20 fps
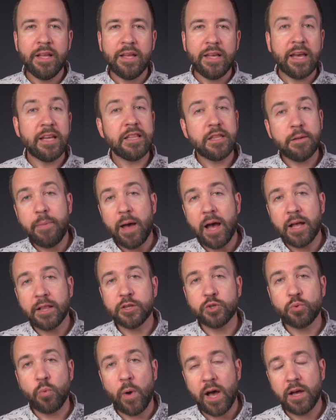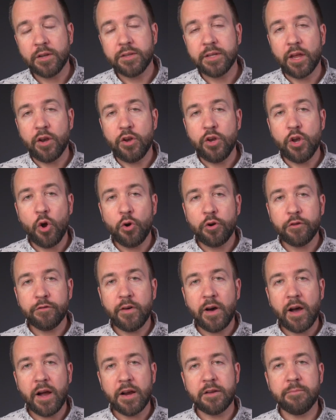Hit the bell as well to get
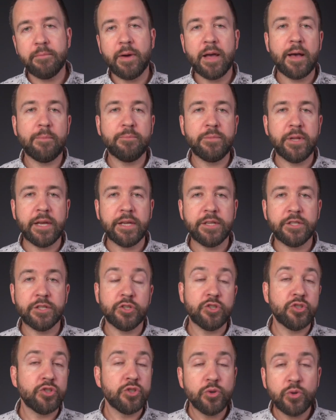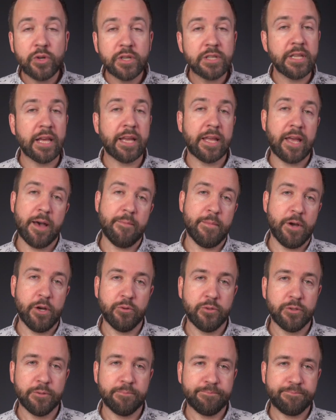notified of my updates as soon as they come
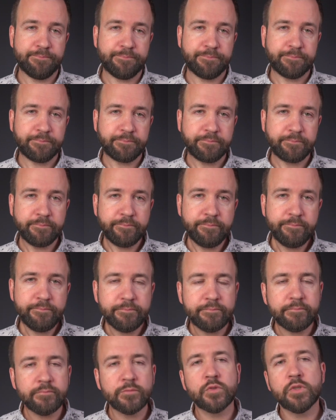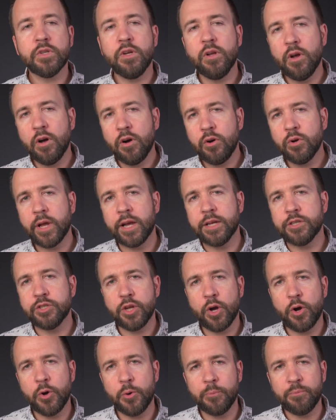out. Okay,
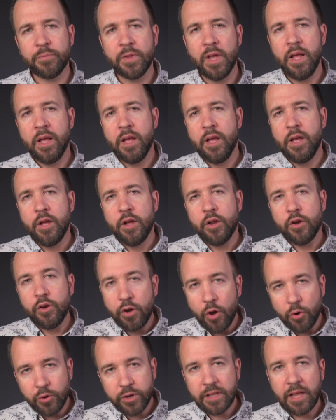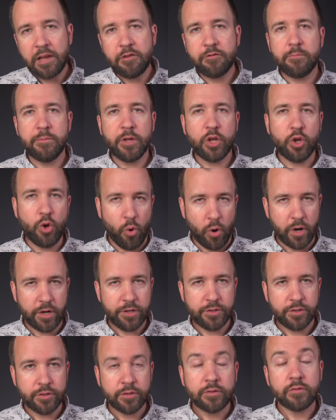so no delay from the
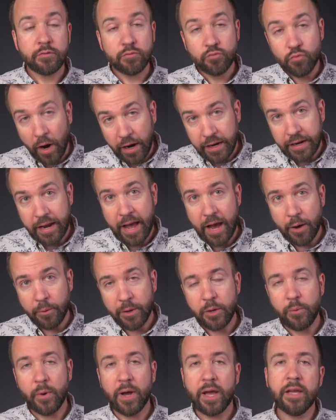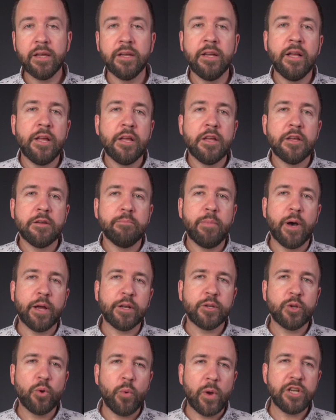courts, right now anyway,
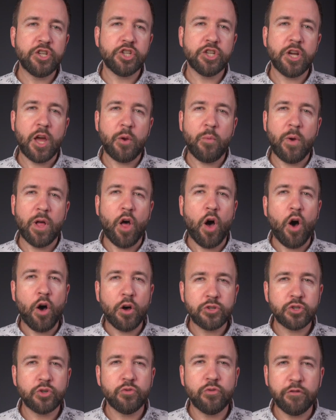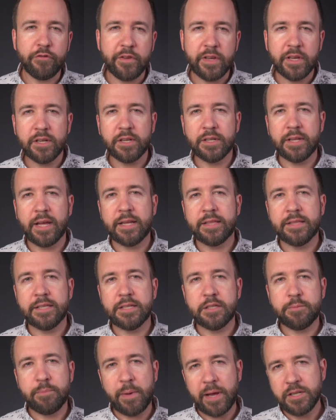but Gwynne Shotwell also revealed at the
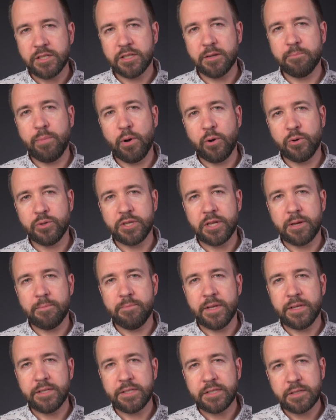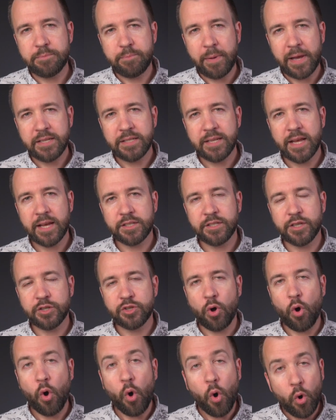Space Symposium that SpaceX is
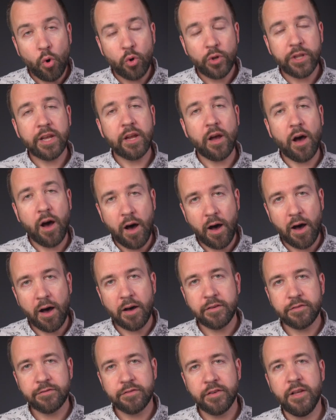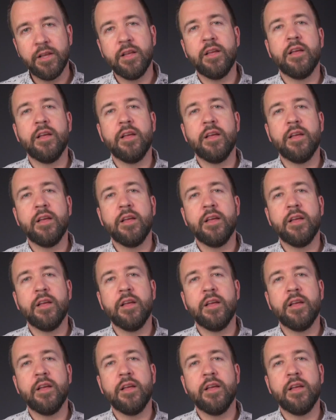holding off